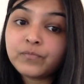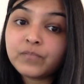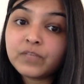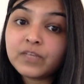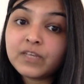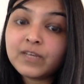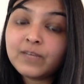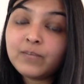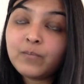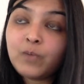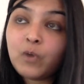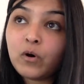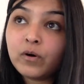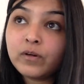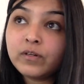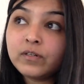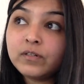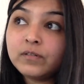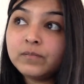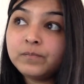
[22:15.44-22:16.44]
keep
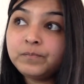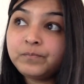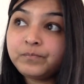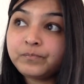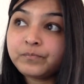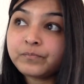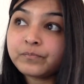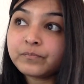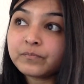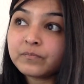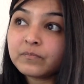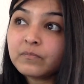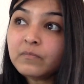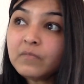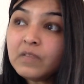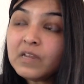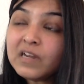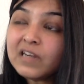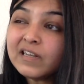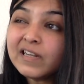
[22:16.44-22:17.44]
on
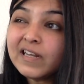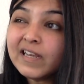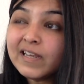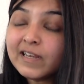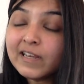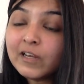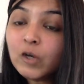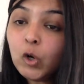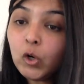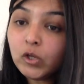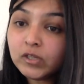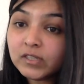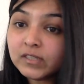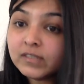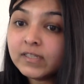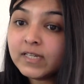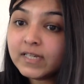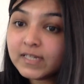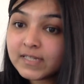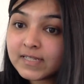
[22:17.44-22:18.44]
taking all the
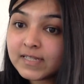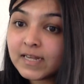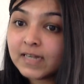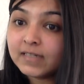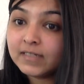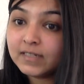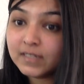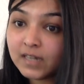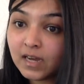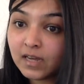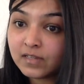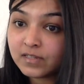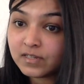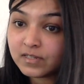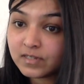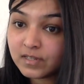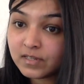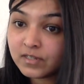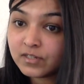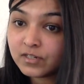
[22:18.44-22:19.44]
things that the
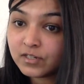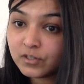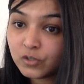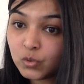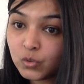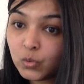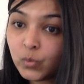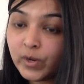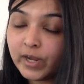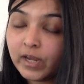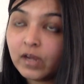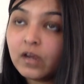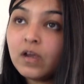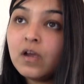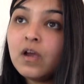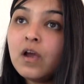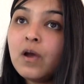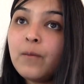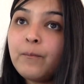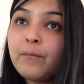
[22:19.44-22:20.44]
narcissist is doing.
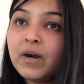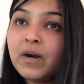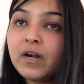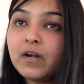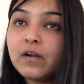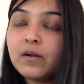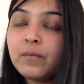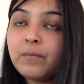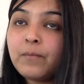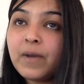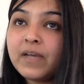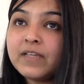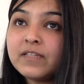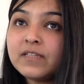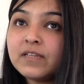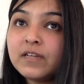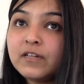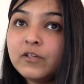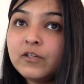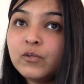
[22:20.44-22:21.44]
But my
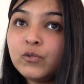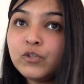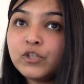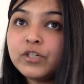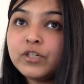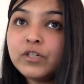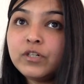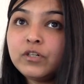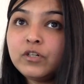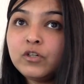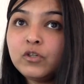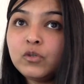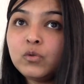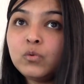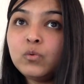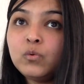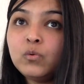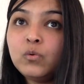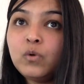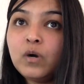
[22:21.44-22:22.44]
solution
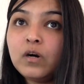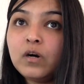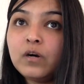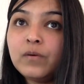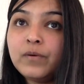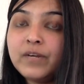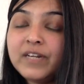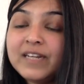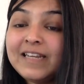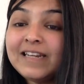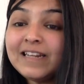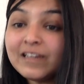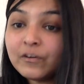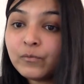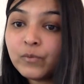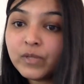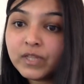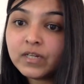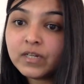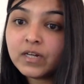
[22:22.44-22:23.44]
to dealing
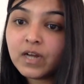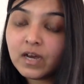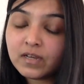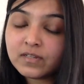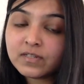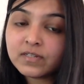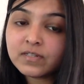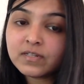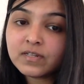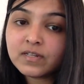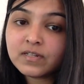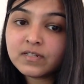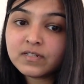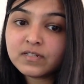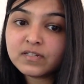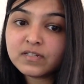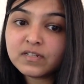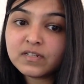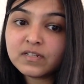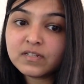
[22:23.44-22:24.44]
with the
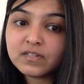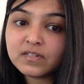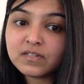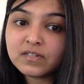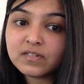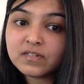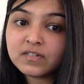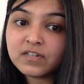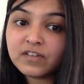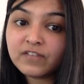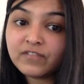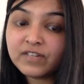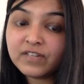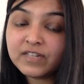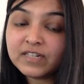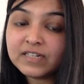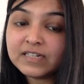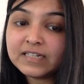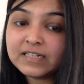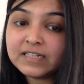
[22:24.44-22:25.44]
narcissists, it's
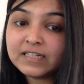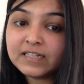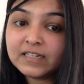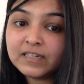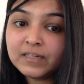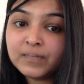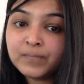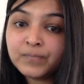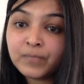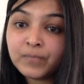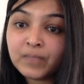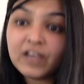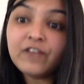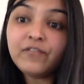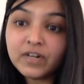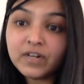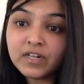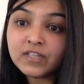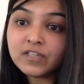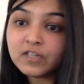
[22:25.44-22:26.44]
definitely, if
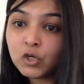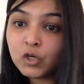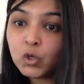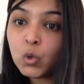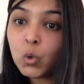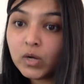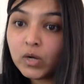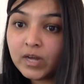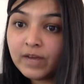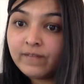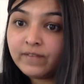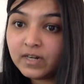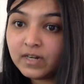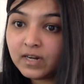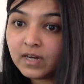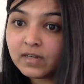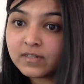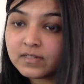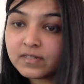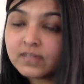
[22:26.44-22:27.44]
it is a low level
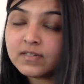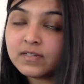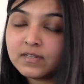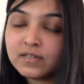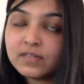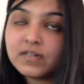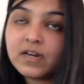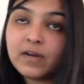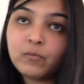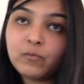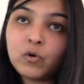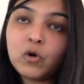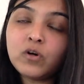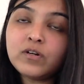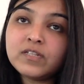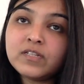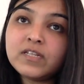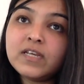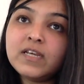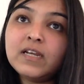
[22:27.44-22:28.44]
narcissist, I'm not
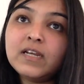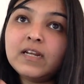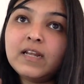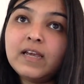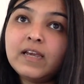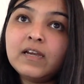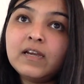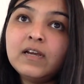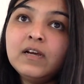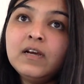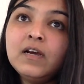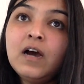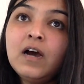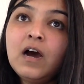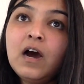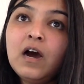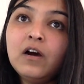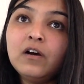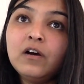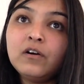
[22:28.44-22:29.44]
saying like
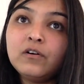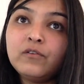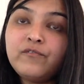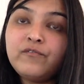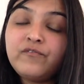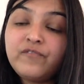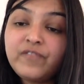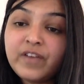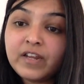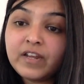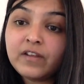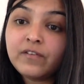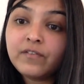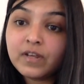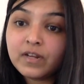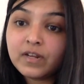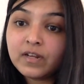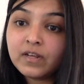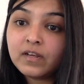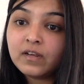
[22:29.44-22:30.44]
very,
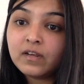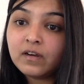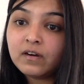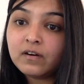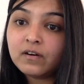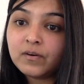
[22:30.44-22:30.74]
very